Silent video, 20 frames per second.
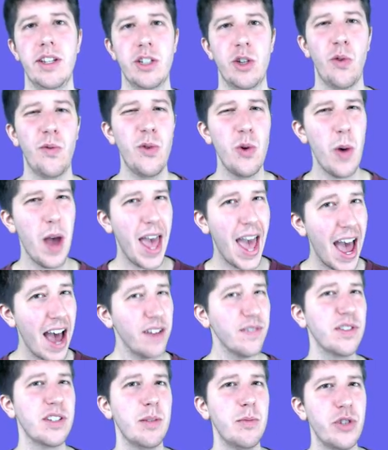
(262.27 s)
So if you
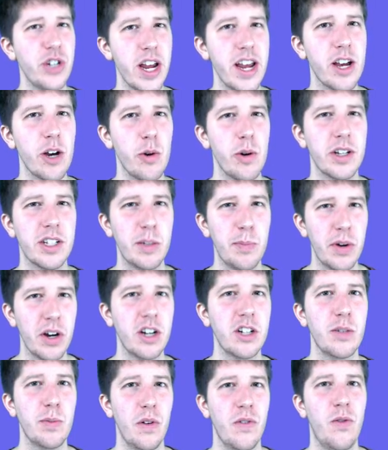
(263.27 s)
have some Django
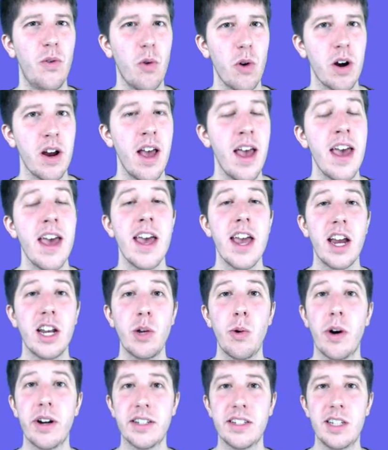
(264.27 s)
experience before and
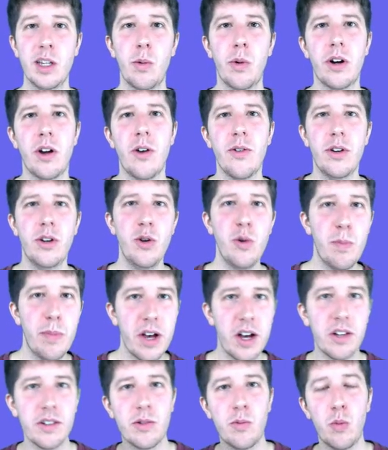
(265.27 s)
you want to see what all the new
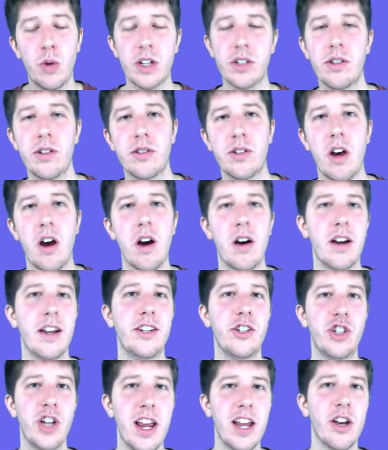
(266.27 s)
bells and whistles are
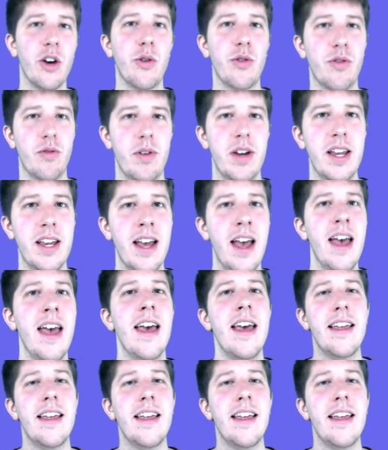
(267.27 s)
in Django 3,